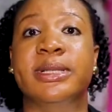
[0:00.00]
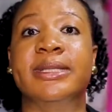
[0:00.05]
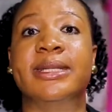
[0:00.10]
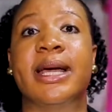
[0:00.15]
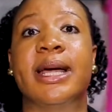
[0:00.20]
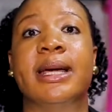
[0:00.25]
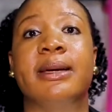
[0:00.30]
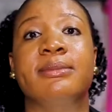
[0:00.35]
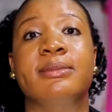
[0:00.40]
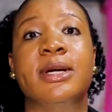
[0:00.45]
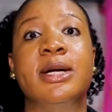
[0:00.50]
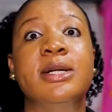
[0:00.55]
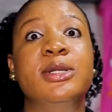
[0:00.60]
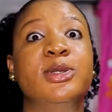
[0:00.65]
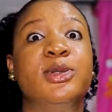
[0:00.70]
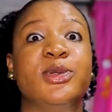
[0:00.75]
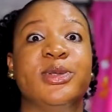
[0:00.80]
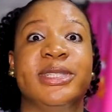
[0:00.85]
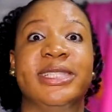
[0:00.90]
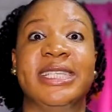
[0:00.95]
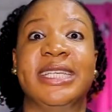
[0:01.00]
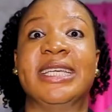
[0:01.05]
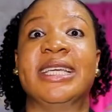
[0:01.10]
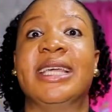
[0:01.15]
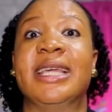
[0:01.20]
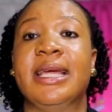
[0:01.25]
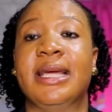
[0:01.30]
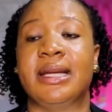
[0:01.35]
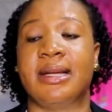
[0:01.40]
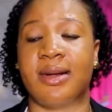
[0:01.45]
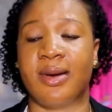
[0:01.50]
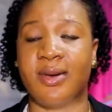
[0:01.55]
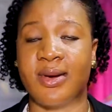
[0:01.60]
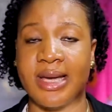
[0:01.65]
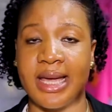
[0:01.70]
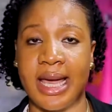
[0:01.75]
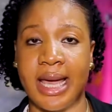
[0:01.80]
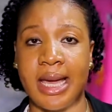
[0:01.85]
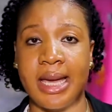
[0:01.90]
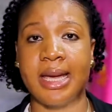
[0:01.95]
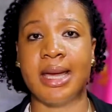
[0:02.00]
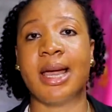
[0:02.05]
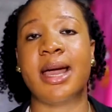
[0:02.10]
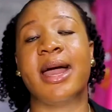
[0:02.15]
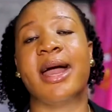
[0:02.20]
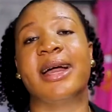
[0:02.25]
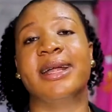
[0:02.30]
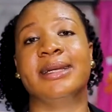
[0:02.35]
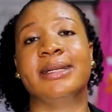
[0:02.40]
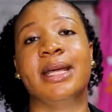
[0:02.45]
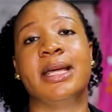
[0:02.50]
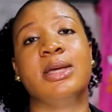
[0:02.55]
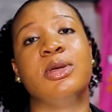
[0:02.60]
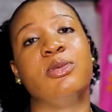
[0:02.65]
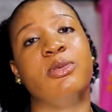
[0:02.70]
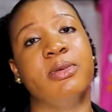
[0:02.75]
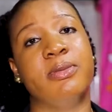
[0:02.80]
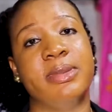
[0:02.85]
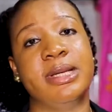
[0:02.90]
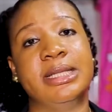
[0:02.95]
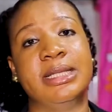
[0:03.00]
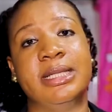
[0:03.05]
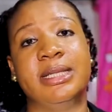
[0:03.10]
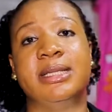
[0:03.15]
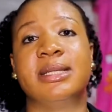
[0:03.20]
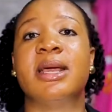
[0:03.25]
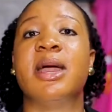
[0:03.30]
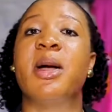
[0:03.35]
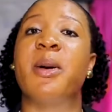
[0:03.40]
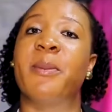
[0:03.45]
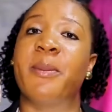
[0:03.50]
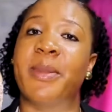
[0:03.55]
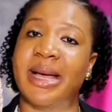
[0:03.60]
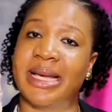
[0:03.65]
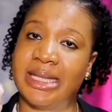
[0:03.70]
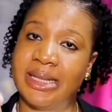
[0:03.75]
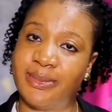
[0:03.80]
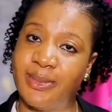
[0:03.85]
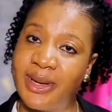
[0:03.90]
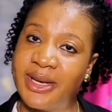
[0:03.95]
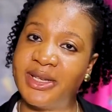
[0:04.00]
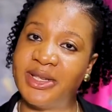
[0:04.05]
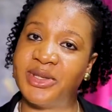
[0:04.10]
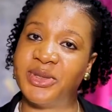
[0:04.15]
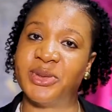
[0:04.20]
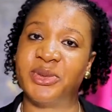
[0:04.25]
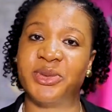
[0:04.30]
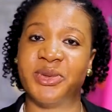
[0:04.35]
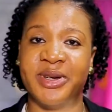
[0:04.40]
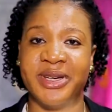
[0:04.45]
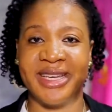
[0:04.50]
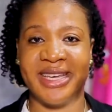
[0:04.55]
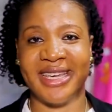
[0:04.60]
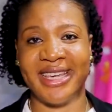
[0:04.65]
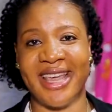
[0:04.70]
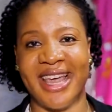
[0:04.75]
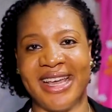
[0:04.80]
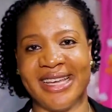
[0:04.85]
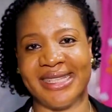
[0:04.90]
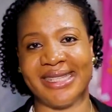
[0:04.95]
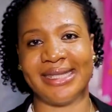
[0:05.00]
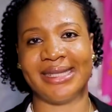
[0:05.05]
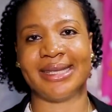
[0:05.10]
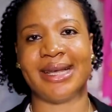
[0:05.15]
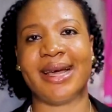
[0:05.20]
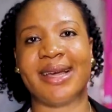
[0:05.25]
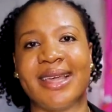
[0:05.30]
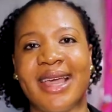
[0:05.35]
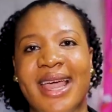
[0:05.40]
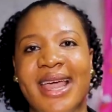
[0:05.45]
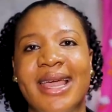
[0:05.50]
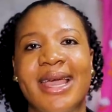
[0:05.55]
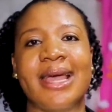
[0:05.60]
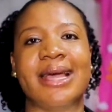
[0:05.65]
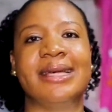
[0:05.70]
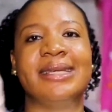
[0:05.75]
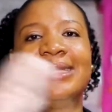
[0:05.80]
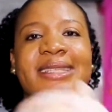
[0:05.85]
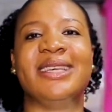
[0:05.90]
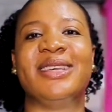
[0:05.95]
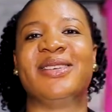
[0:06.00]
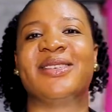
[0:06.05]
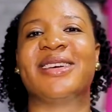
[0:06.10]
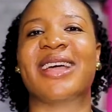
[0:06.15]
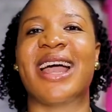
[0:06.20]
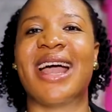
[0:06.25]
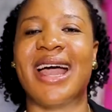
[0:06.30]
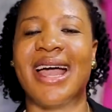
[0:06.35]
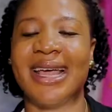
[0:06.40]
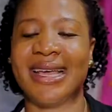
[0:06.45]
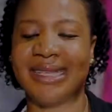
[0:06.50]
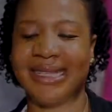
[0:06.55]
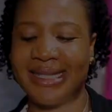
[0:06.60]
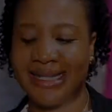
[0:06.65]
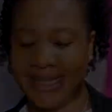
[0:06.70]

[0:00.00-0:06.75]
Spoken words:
be time to dig in, okay? And then you'll be meeting my special guest. Okay, see you guys.